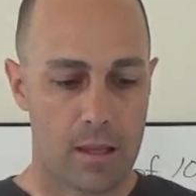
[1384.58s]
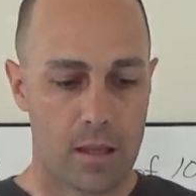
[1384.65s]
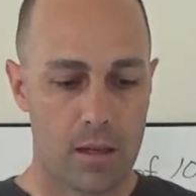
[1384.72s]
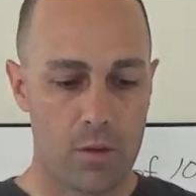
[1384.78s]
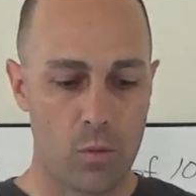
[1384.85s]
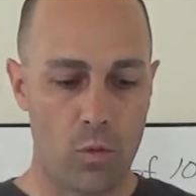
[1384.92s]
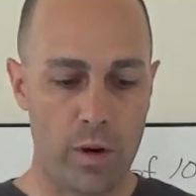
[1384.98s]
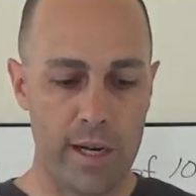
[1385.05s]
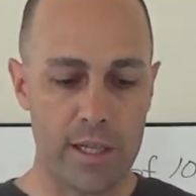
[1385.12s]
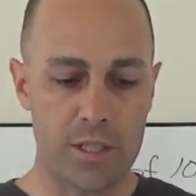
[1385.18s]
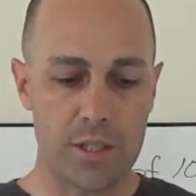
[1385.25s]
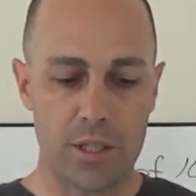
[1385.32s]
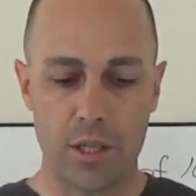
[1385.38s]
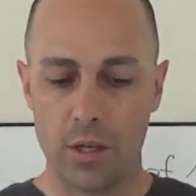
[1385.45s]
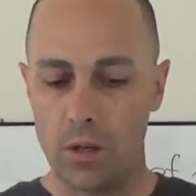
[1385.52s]

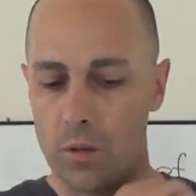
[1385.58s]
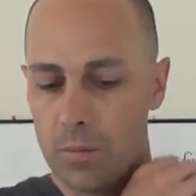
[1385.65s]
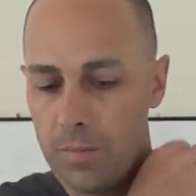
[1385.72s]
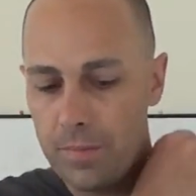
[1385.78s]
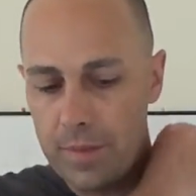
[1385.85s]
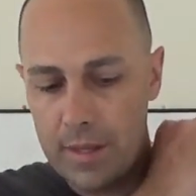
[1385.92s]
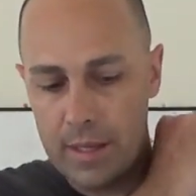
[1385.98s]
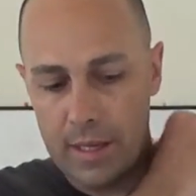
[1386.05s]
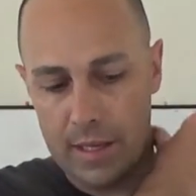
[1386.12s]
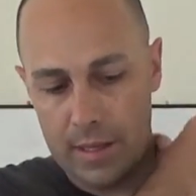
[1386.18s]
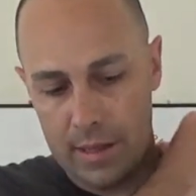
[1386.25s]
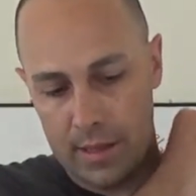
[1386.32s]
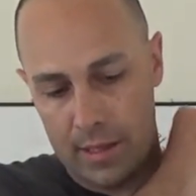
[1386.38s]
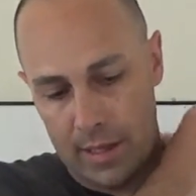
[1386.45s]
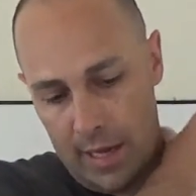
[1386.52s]
Ratio
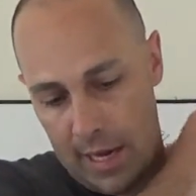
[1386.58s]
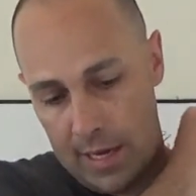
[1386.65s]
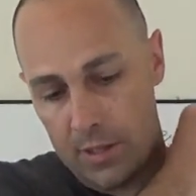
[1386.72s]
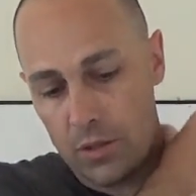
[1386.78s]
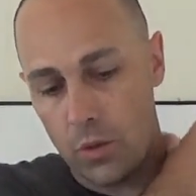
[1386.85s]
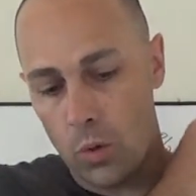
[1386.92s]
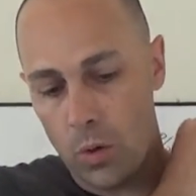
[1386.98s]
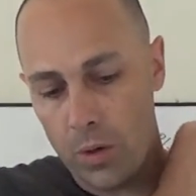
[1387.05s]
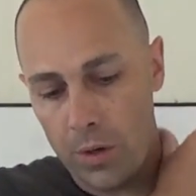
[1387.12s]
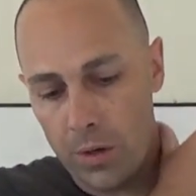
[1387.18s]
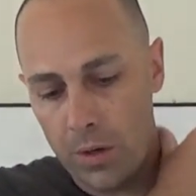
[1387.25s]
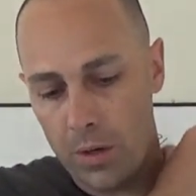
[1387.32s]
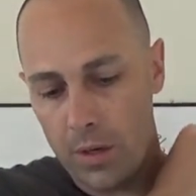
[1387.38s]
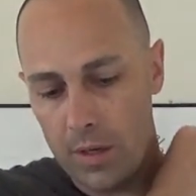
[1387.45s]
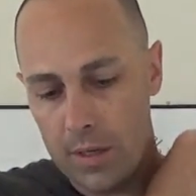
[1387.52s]
has
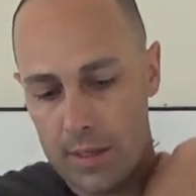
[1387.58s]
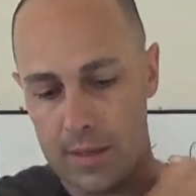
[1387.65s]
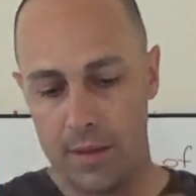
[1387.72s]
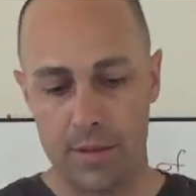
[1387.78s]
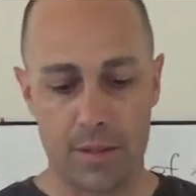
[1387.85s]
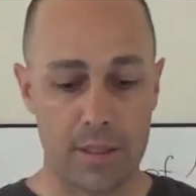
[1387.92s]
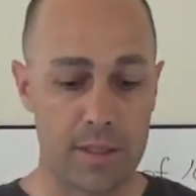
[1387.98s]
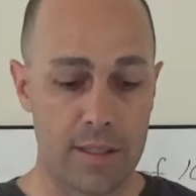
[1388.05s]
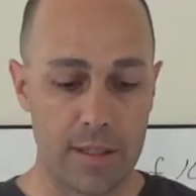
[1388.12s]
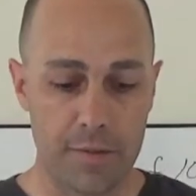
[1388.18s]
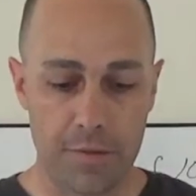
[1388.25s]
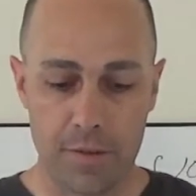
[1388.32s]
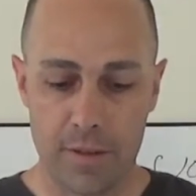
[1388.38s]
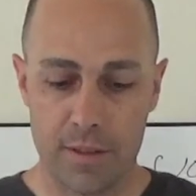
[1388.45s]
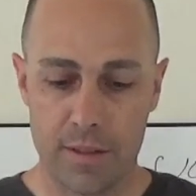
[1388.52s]
order, the
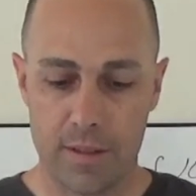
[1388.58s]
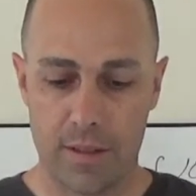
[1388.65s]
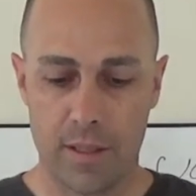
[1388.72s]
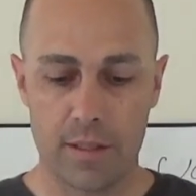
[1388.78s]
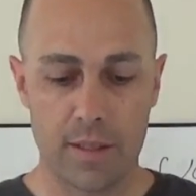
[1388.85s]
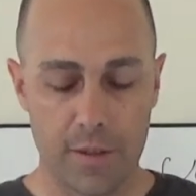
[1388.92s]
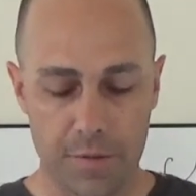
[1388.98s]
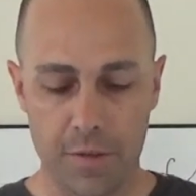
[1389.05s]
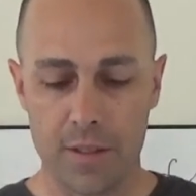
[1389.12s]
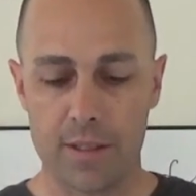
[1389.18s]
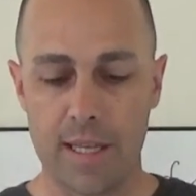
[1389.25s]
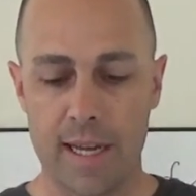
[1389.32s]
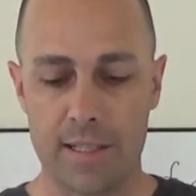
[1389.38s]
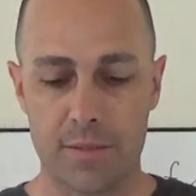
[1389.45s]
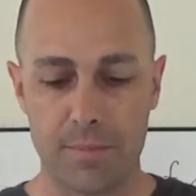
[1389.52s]
difference
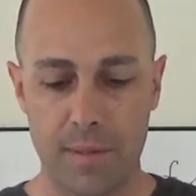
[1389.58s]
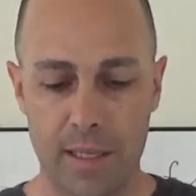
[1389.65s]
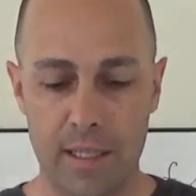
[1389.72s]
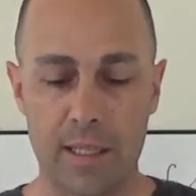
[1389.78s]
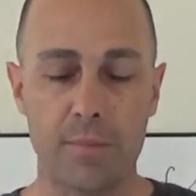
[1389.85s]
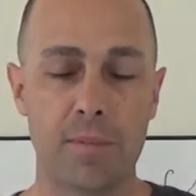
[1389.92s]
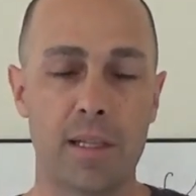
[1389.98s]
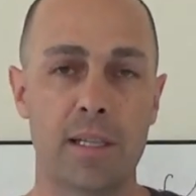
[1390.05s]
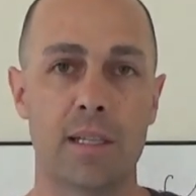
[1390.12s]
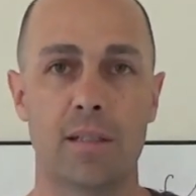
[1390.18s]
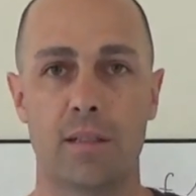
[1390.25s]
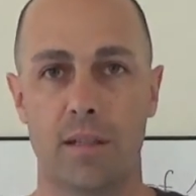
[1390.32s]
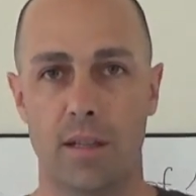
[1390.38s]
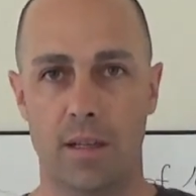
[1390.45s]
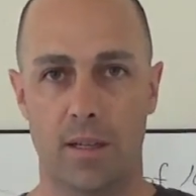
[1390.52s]
has
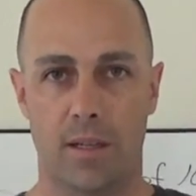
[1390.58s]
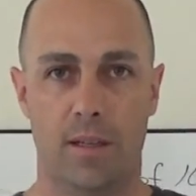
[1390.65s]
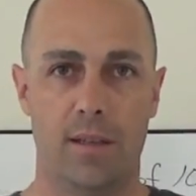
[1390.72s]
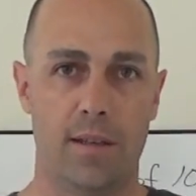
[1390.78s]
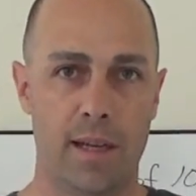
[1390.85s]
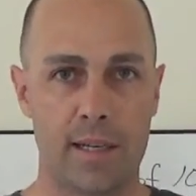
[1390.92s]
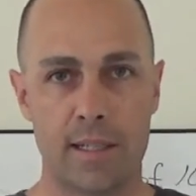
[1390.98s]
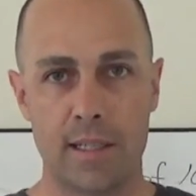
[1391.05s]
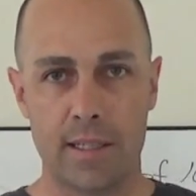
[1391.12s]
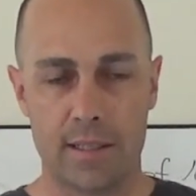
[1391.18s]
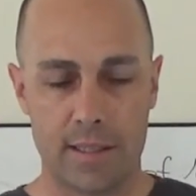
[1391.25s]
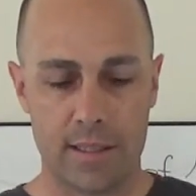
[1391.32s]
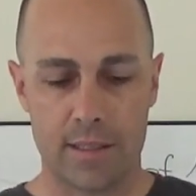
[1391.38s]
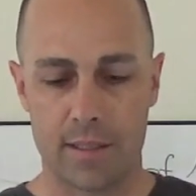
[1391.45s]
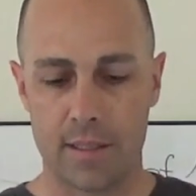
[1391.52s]
meaning 90 to
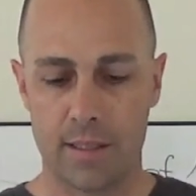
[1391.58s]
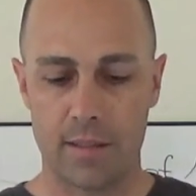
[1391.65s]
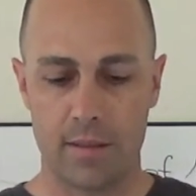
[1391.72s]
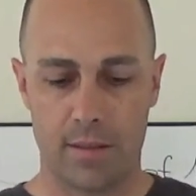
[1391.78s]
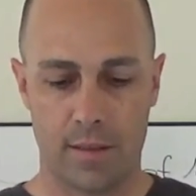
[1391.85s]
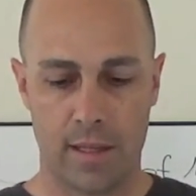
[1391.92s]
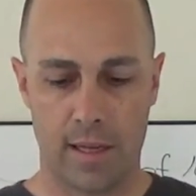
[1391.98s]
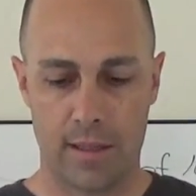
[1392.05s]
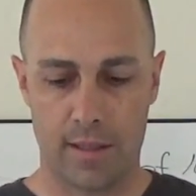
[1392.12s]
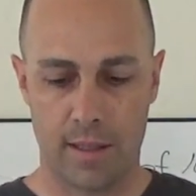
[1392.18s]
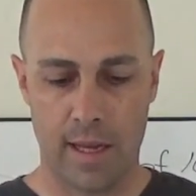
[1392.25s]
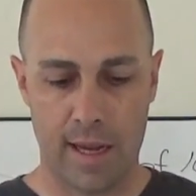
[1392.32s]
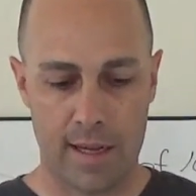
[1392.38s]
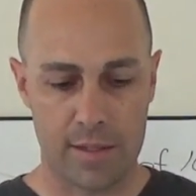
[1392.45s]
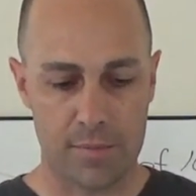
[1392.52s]
60, that
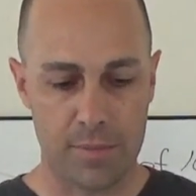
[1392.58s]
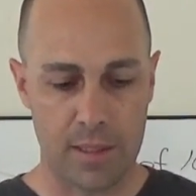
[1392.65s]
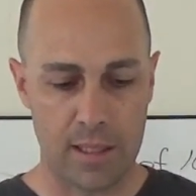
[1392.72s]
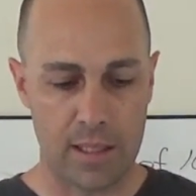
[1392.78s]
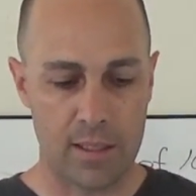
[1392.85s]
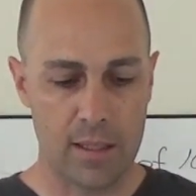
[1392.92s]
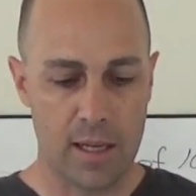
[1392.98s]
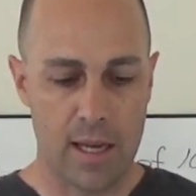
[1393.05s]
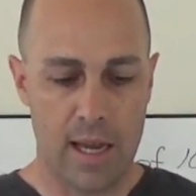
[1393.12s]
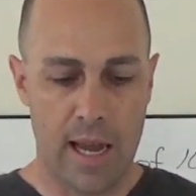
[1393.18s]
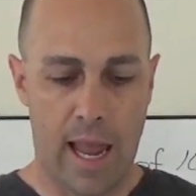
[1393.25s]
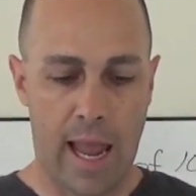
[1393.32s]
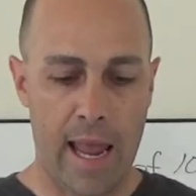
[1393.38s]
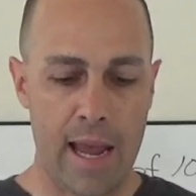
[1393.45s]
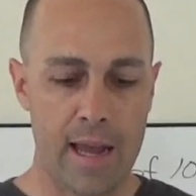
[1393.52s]
has meaning,
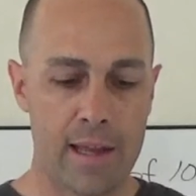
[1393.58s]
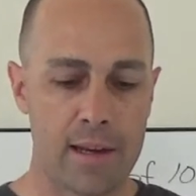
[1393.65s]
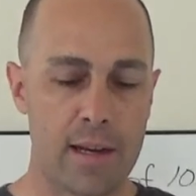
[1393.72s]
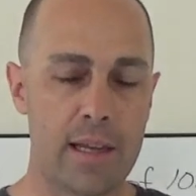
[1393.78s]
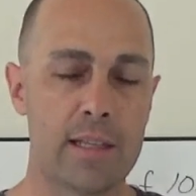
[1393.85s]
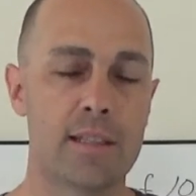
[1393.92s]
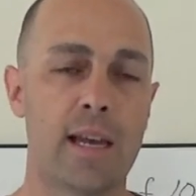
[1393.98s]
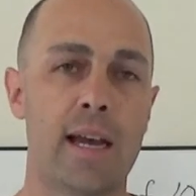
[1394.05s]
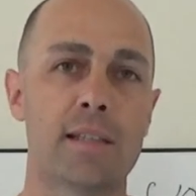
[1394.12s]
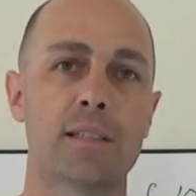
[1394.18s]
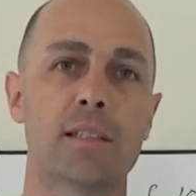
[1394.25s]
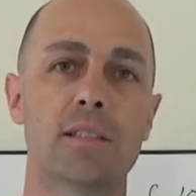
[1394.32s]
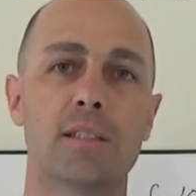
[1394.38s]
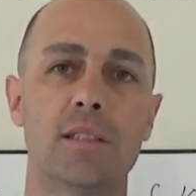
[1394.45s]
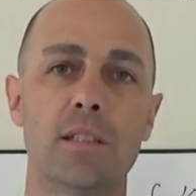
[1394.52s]
and it has
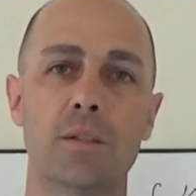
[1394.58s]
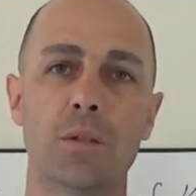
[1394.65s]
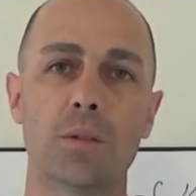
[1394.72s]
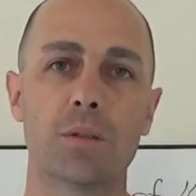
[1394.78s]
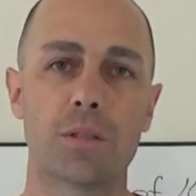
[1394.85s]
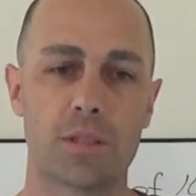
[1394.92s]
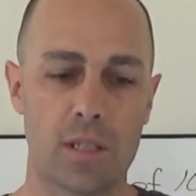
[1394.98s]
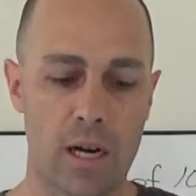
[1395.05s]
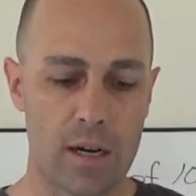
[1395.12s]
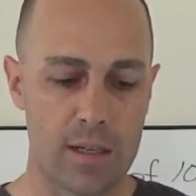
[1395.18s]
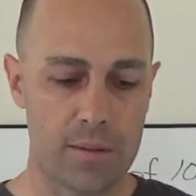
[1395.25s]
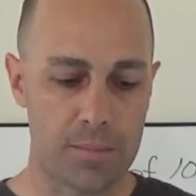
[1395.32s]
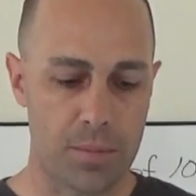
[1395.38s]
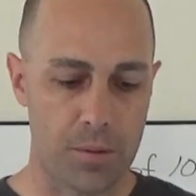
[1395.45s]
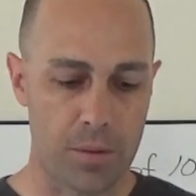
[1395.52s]
a 0
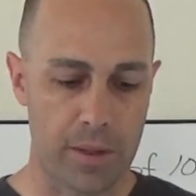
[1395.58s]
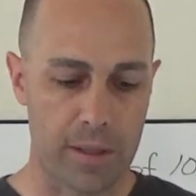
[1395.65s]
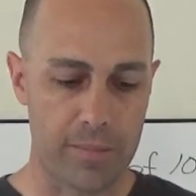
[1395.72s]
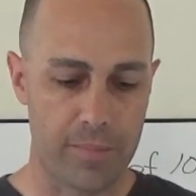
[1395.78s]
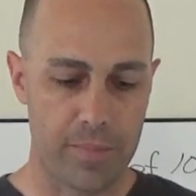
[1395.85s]
starting point.